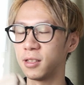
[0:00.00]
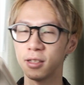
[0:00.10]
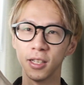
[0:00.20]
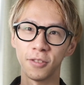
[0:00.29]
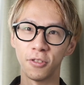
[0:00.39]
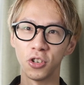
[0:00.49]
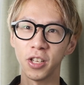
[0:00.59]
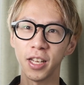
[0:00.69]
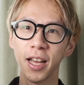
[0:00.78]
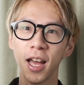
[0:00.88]
this version
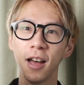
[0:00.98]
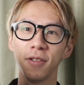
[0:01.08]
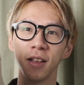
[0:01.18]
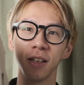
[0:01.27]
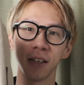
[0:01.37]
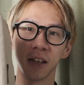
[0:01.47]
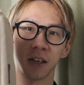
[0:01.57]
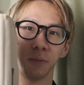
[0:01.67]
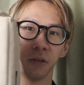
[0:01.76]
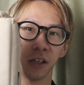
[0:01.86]
that I have is a
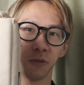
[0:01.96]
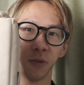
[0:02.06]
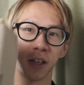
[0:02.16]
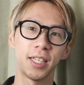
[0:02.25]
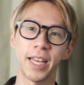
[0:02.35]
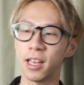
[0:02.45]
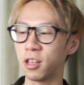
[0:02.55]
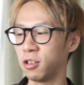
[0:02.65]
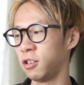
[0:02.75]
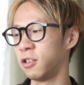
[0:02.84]
complete
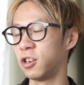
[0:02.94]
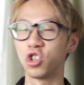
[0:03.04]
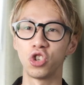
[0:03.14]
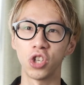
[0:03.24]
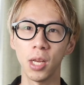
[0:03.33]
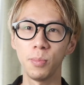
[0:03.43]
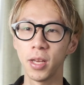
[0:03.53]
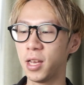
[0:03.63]
rectangular shape,